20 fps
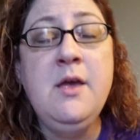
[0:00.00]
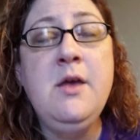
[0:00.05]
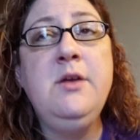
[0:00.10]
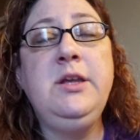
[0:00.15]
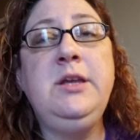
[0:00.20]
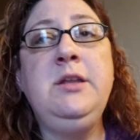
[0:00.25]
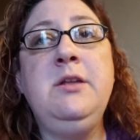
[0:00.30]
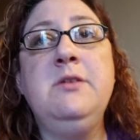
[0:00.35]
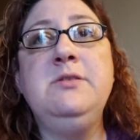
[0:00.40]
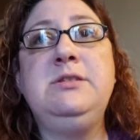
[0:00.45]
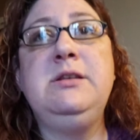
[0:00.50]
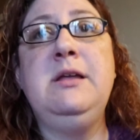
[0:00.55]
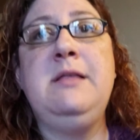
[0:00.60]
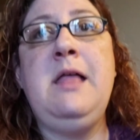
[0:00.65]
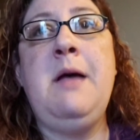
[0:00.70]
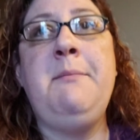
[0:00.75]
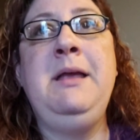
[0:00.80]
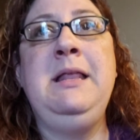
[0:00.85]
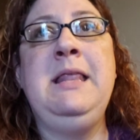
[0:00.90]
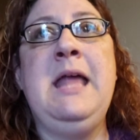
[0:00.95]
You know, so
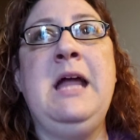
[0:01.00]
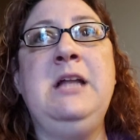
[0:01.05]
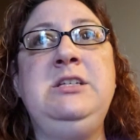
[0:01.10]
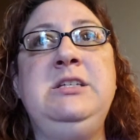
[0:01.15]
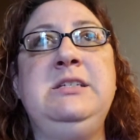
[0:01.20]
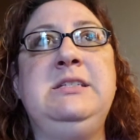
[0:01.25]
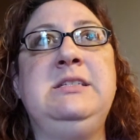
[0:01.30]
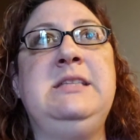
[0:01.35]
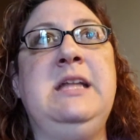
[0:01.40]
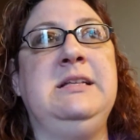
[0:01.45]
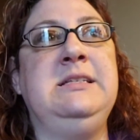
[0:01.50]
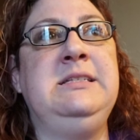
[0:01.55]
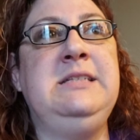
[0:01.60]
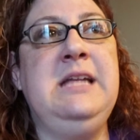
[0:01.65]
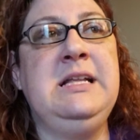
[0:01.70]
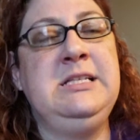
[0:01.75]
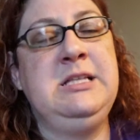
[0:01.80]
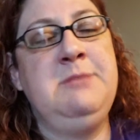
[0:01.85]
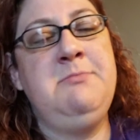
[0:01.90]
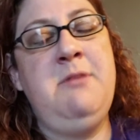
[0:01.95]
I mean, that
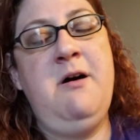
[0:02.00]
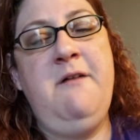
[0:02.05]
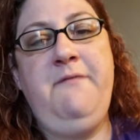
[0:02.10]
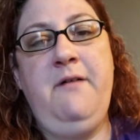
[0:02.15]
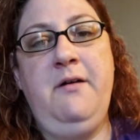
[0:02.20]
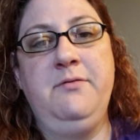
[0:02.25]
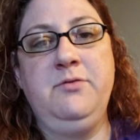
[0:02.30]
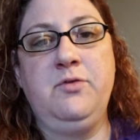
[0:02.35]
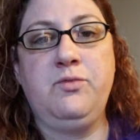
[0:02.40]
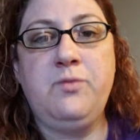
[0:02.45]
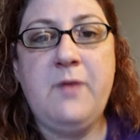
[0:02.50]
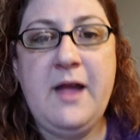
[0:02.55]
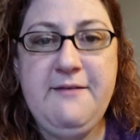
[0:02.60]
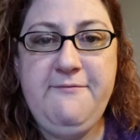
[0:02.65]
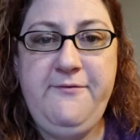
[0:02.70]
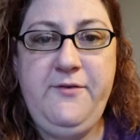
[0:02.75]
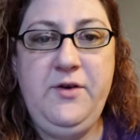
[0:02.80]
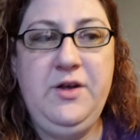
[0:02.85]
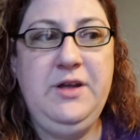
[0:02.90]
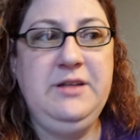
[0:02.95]
sets them off on the right
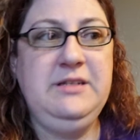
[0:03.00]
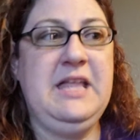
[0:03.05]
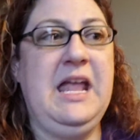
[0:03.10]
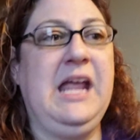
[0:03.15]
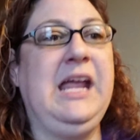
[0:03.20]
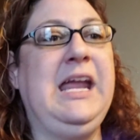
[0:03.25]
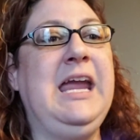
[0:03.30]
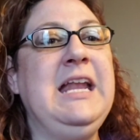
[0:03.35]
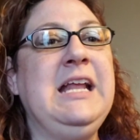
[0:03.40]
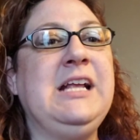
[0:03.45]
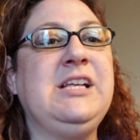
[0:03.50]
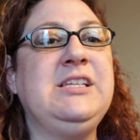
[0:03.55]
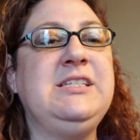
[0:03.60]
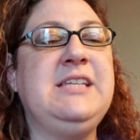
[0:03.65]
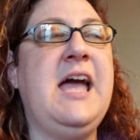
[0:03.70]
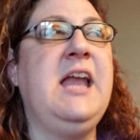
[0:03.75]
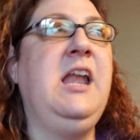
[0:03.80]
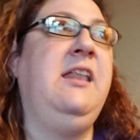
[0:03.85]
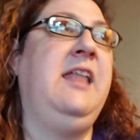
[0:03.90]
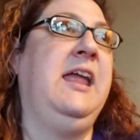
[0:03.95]
foot. They get
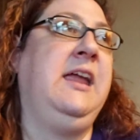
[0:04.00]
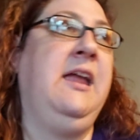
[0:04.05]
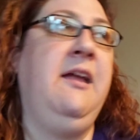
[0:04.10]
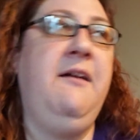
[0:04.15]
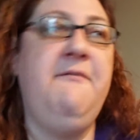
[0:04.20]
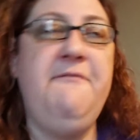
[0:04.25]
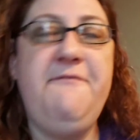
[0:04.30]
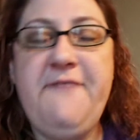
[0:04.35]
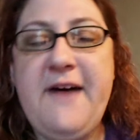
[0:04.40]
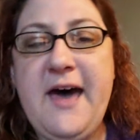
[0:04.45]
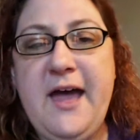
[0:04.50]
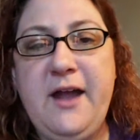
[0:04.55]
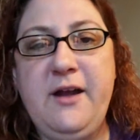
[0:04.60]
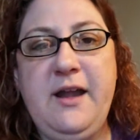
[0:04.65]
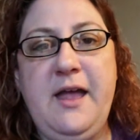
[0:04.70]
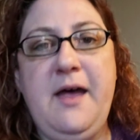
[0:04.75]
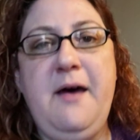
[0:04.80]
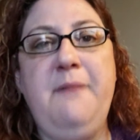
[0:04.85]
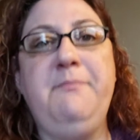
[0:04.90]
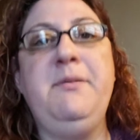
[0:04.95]
excited, they get fired
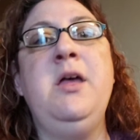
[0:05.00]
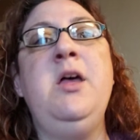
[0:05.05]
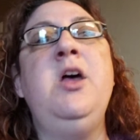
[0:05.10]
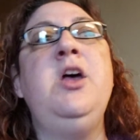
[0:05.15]
up.